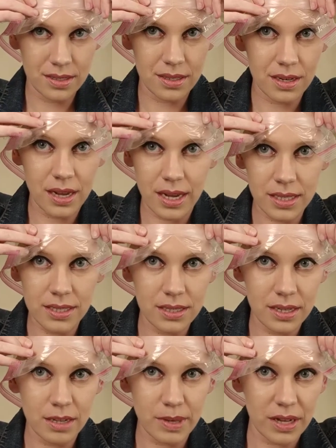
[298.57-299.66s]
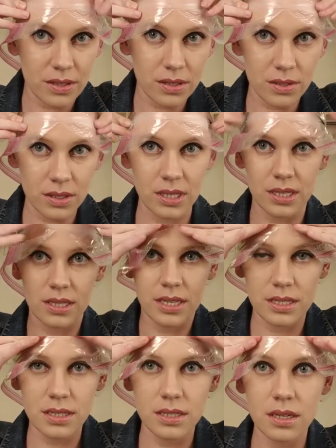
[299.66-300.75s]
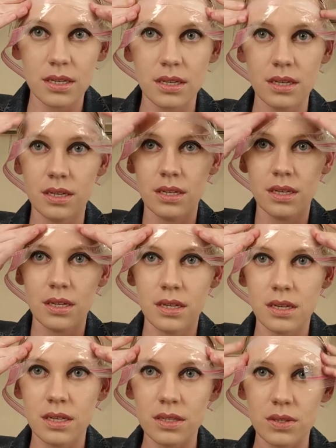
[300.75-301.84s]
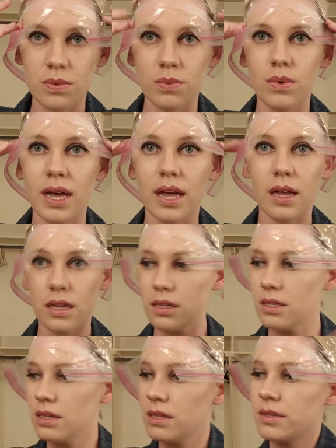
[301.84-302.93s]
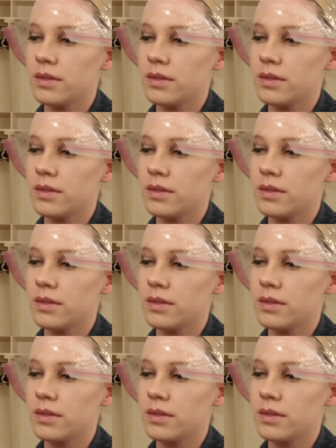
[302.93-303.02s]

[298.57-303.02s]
The nice thing about using this as well.